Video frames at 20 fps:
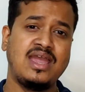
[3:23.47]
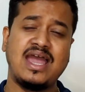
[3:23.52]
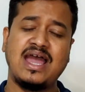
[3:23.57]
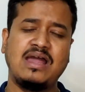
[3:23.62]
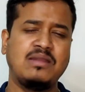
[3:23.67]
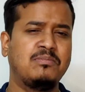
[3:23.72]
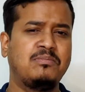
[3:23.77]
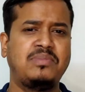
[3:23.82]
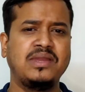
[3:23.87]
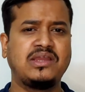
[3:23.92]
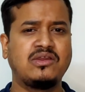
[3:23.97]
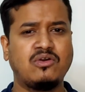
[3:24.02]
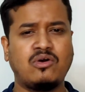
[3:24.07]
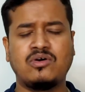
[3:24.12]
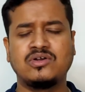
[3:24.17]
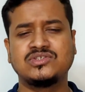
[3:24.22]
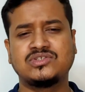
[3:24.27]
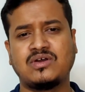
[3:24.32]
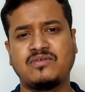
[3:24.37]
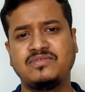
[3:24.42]
and
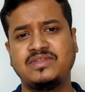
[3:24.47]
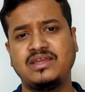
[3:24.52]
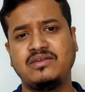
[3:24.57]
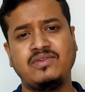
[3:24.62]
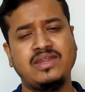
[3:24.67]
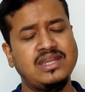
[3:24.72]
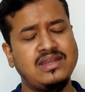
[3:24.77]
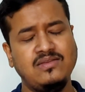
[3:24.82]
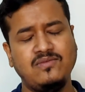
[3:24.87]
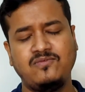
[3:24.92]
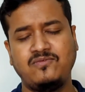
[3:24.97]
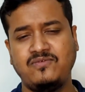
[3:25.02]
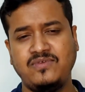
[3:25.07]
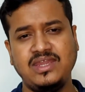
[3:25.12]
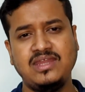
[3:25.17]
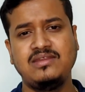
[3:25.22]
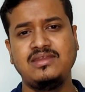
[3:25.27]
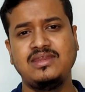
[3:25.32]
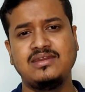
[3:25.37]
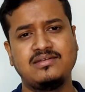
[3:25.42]
because of their
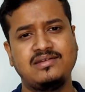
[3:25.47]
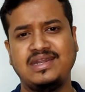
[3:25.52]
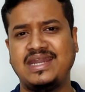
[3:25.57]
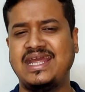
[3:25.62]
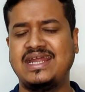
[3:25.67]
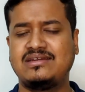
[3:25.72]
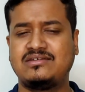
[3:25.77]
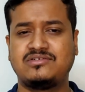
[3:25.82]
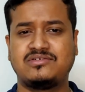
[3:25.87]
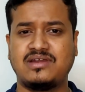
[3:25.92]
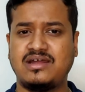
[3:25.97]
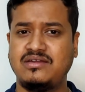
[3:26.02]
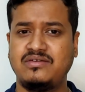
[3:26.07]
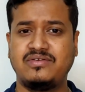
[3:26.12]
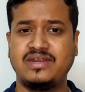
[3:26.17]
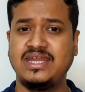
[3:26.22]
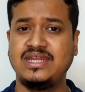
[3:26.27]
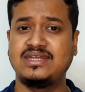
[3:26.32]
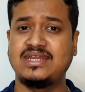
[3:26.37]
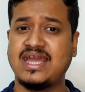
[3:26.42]
inferior net run rate